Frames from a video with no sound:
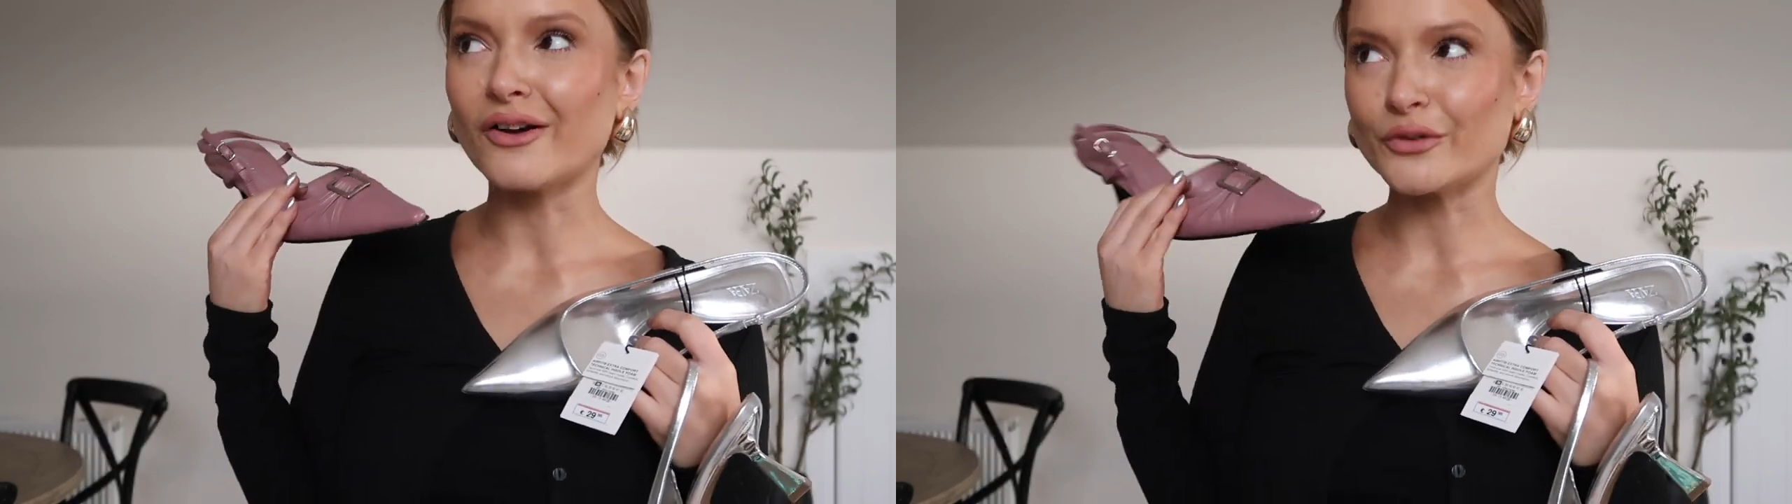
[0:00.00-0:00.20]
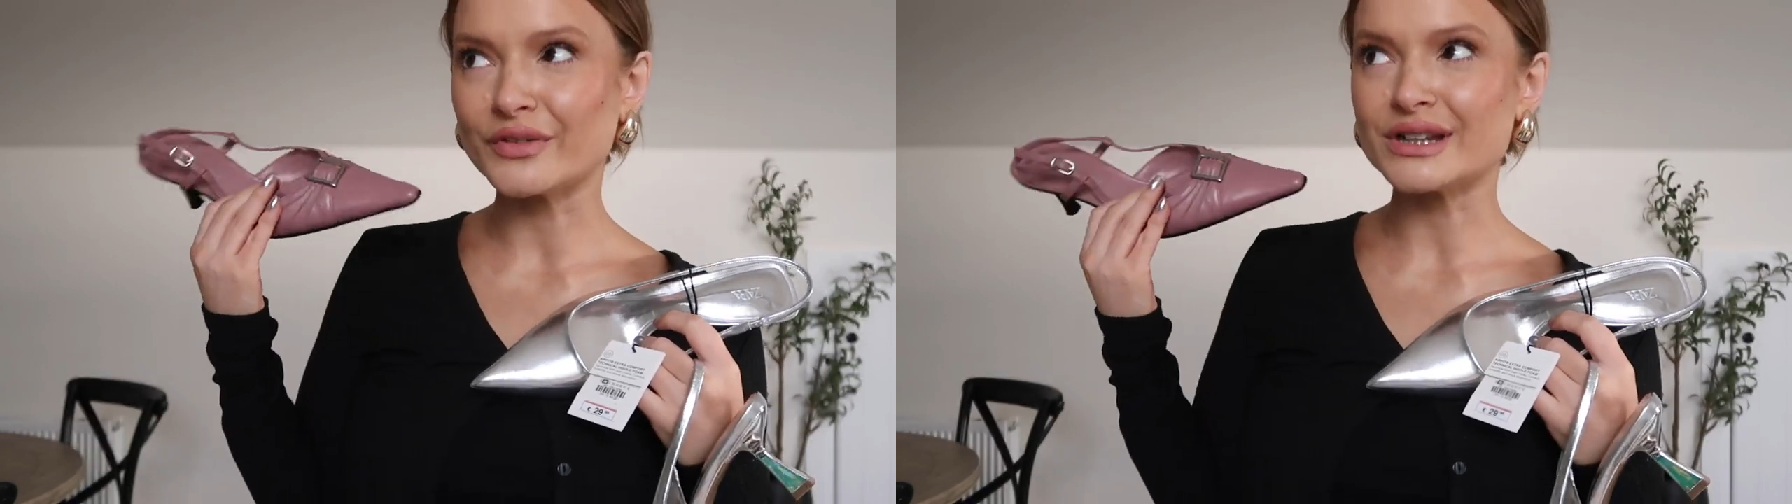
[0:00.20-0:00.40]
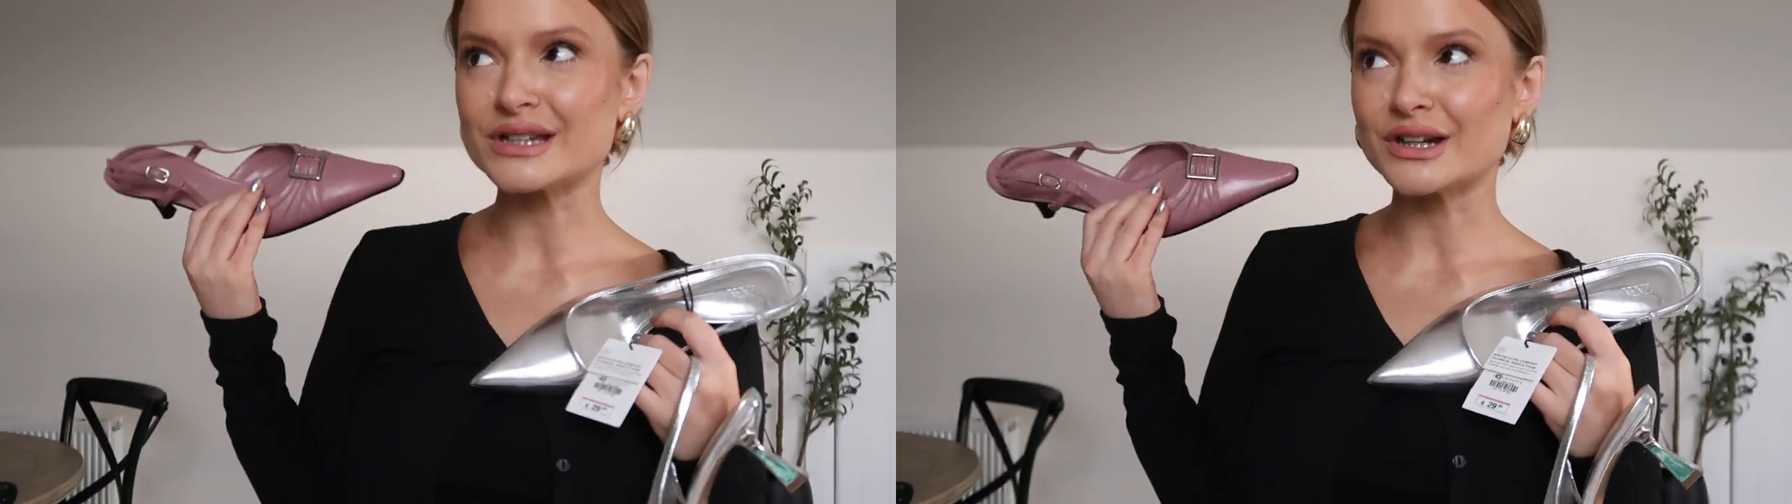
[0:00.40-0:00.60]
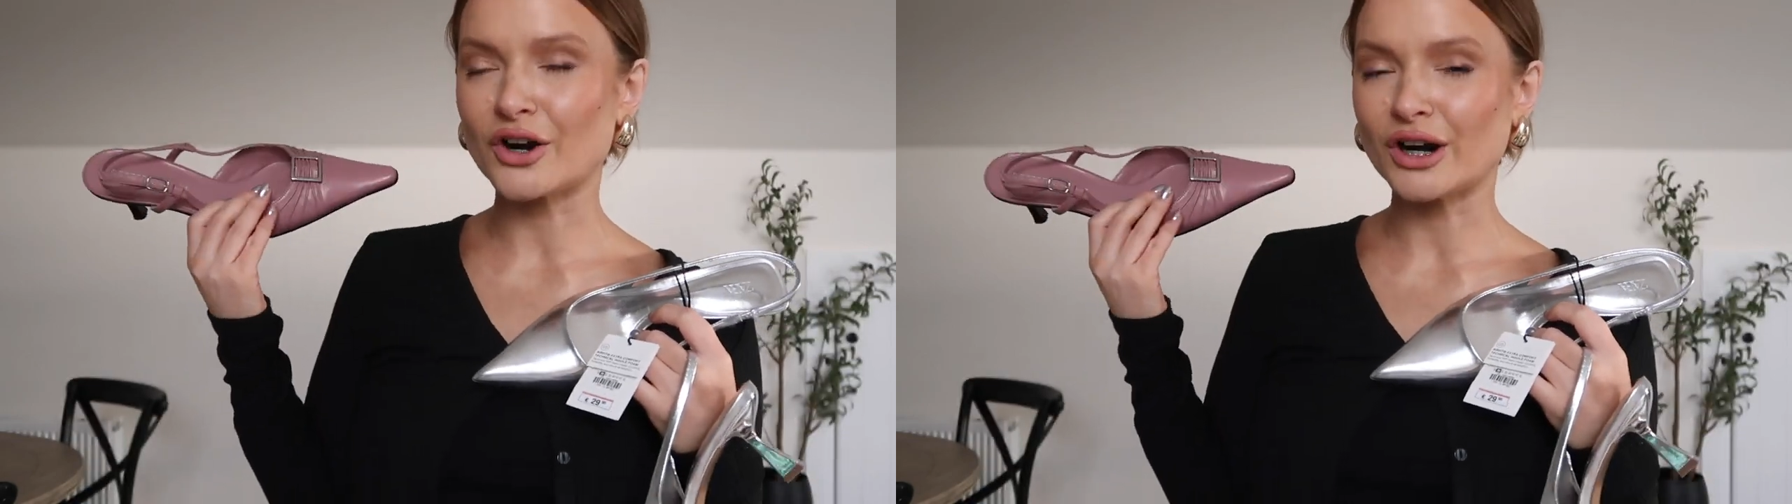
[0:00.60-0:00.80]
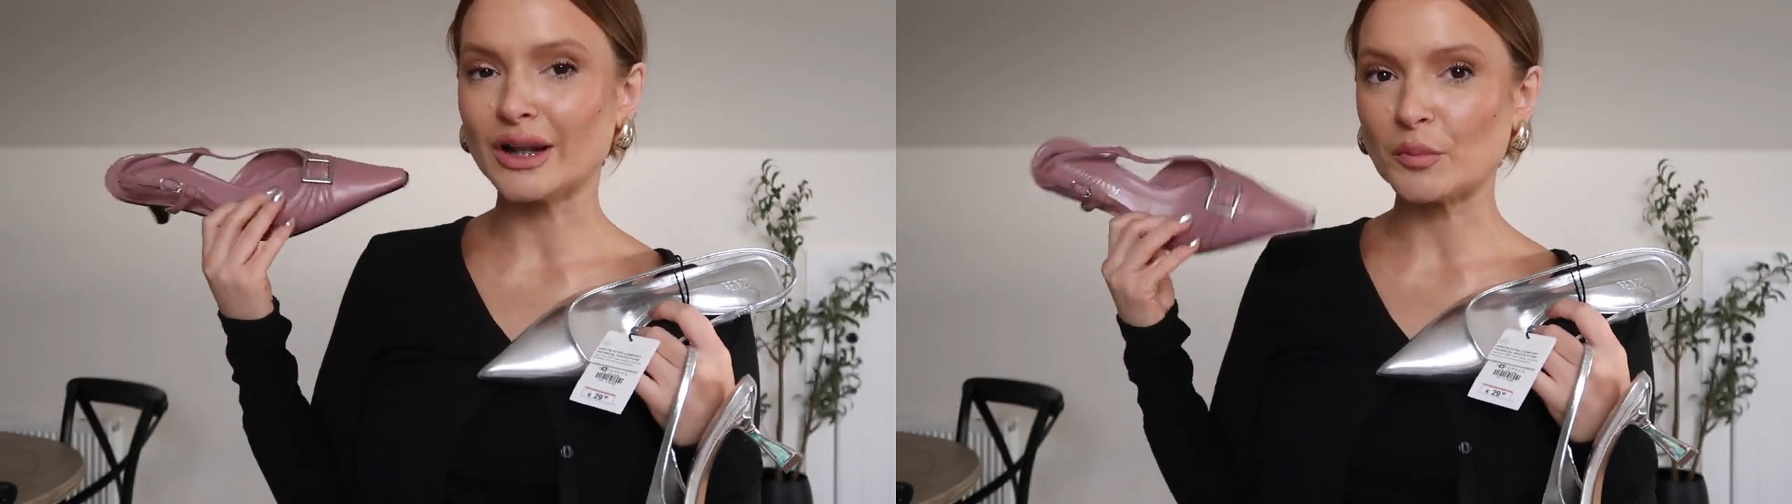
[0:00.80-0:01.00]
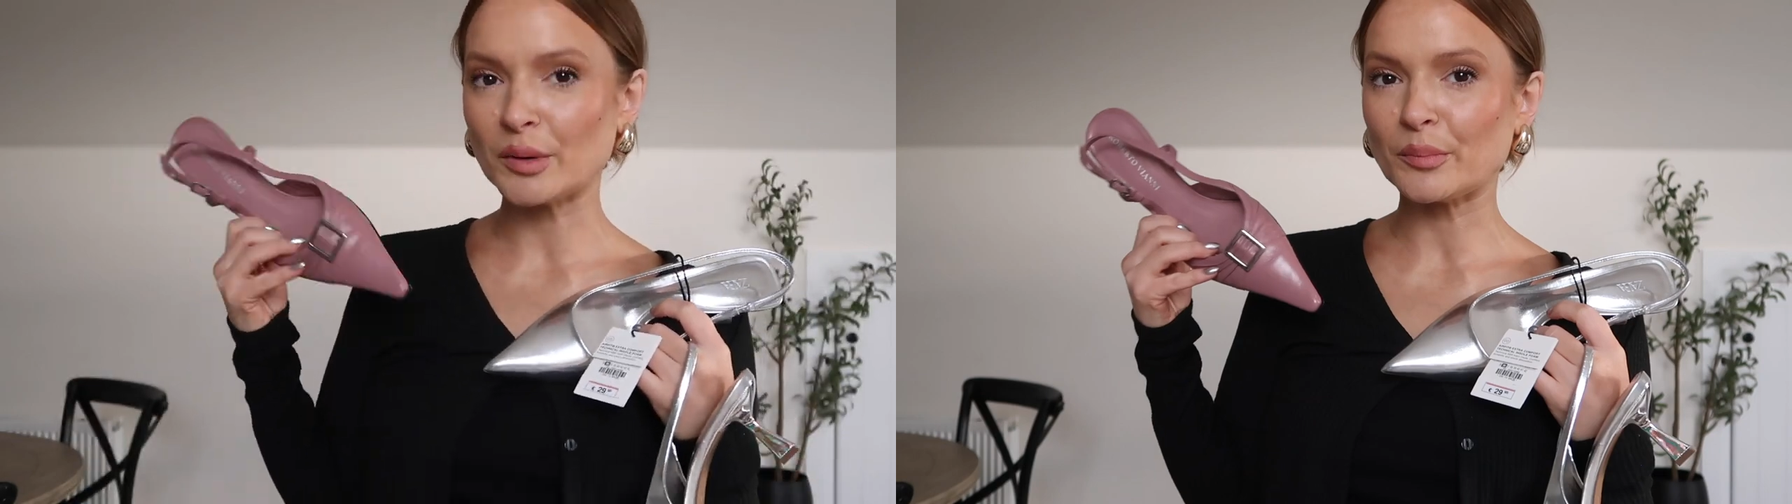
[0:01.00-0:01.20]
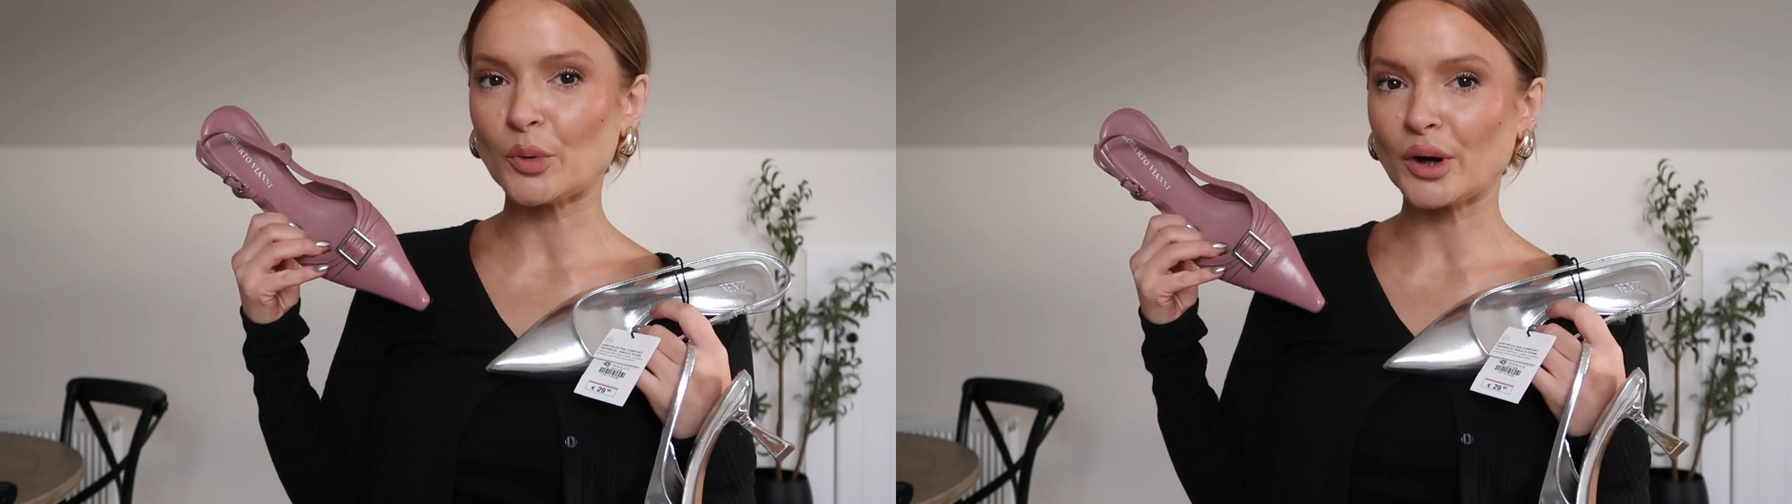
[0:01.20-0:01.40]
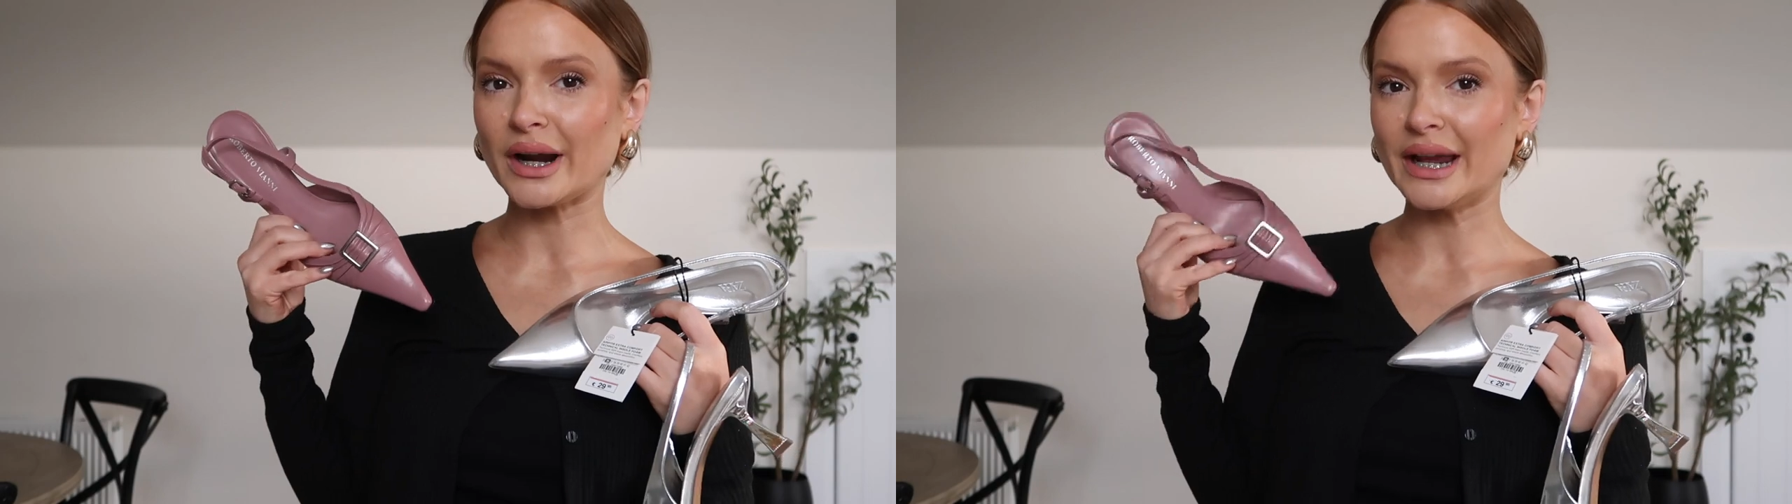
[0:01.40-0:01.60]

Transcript: on unvented are a little bit more